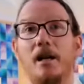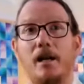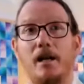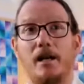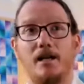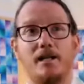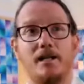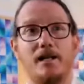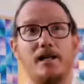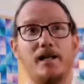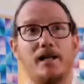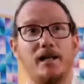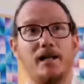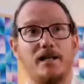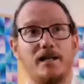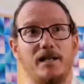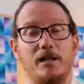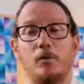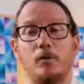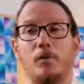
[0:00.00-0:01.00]

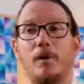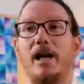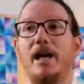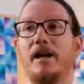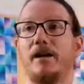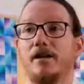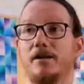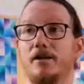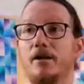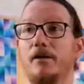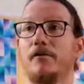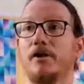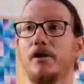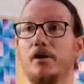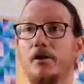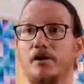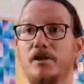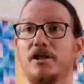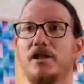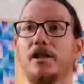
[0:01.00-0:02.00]
There's an awareness of the
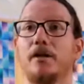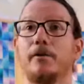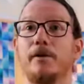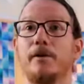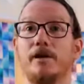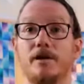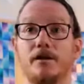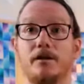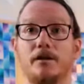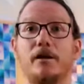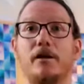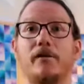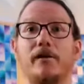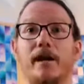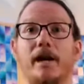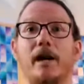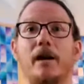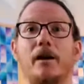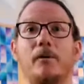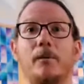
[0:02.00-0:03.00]
consequences of
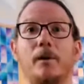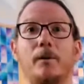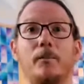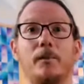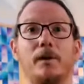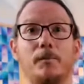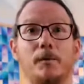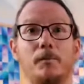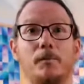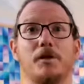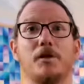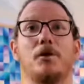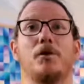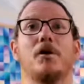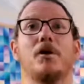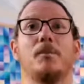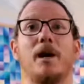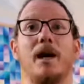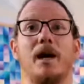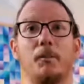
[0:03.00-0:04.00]
that when we
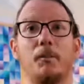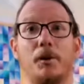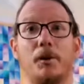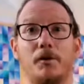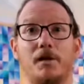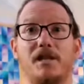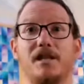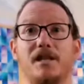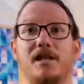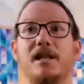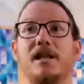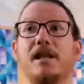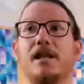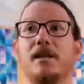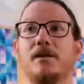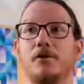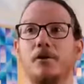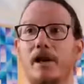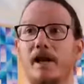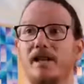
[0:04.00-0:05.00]
talk about Amoghasiddhi.
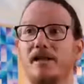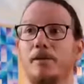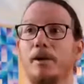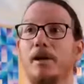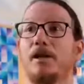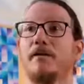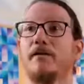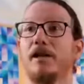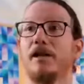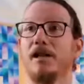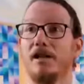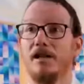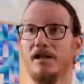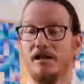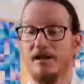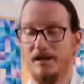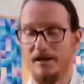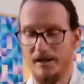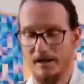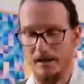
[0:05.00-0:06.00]
So that's where the
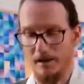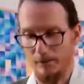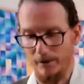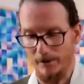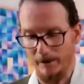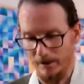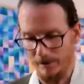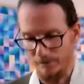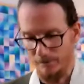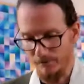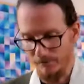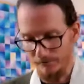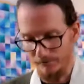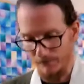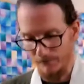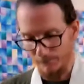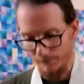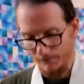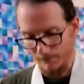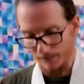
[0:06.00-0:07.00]
fearlessness in a way comes
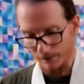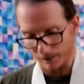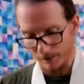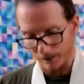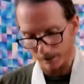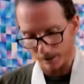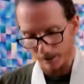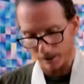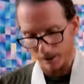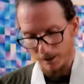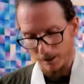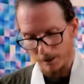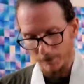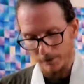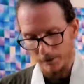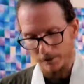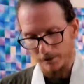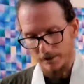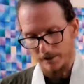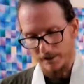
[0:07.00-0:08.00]
from,
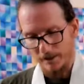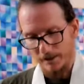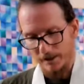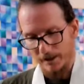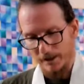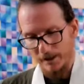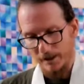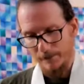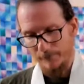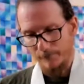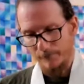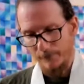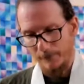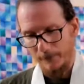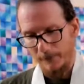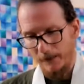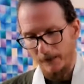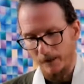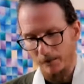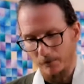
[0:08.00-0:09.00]
because
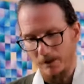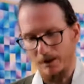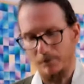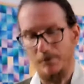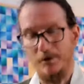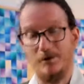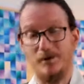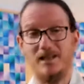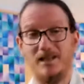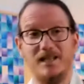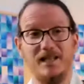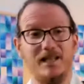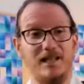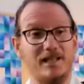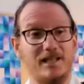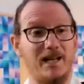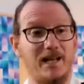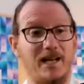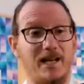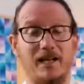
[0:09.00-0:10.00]
Amoghasiddhi
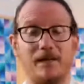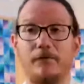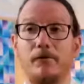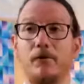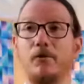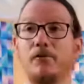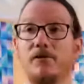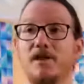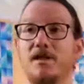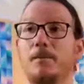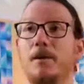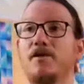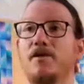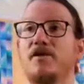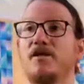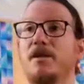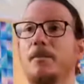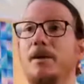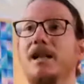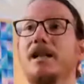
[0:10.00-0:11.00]
is taking full
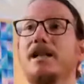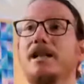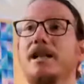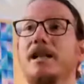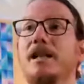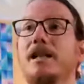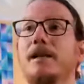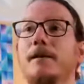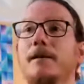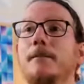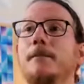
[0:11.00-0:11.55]
responsibility